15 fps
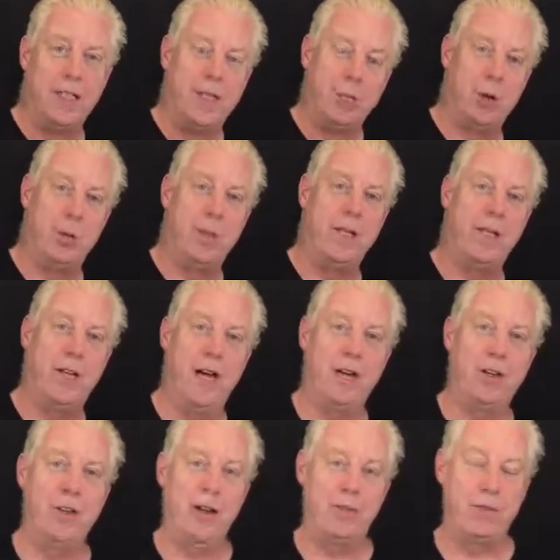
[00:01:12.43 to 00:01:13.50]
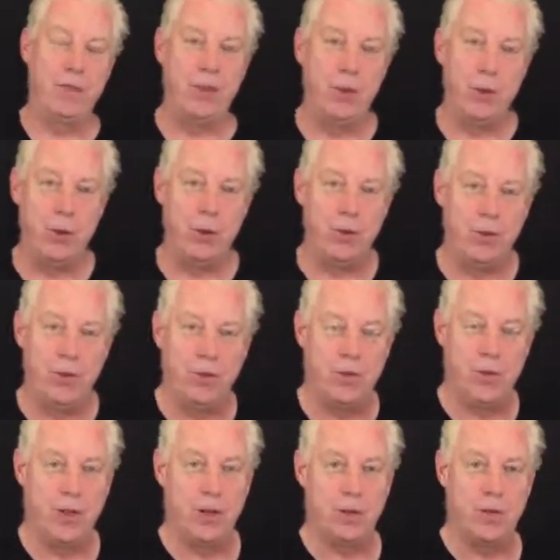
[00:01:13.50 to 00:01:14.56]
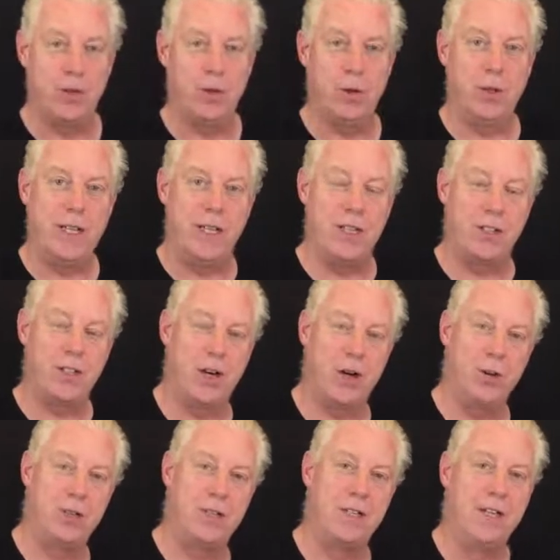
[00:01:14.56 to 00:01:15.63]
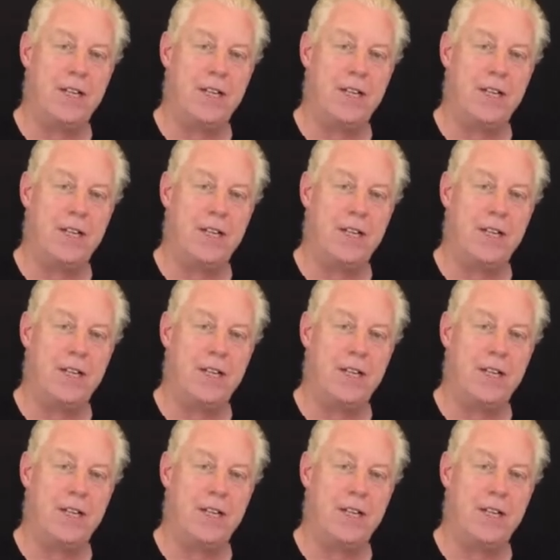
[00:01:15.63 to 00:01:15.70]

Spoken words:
probably good afternoon for those of you on the East Coast,